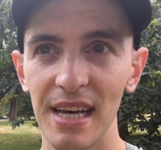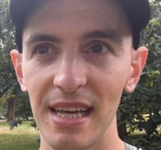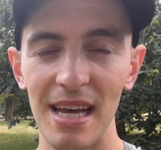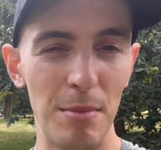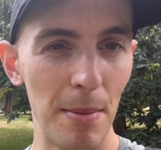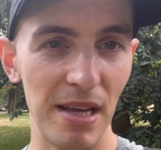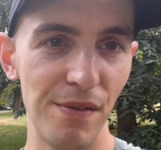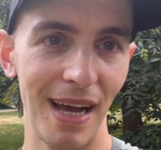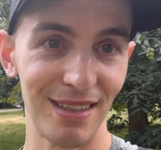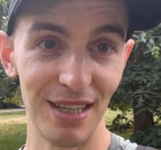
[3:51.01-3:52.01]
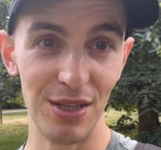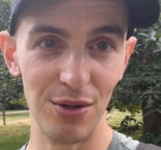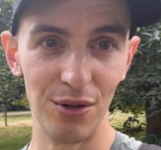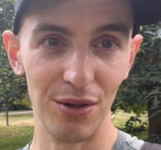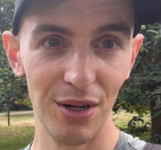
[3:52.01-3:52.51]
it might be affecting
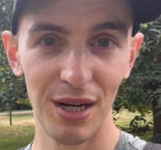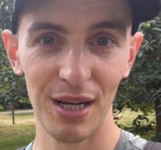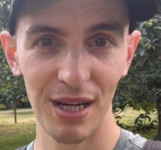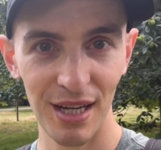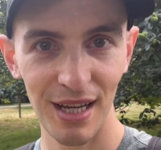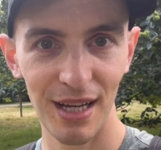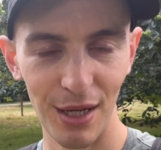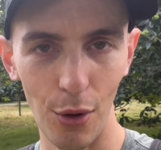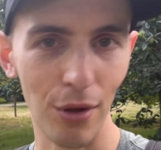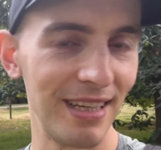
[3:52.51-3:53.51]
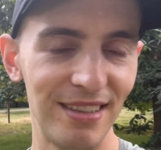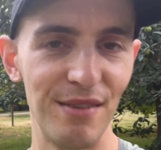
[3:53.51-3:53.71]
your cognitive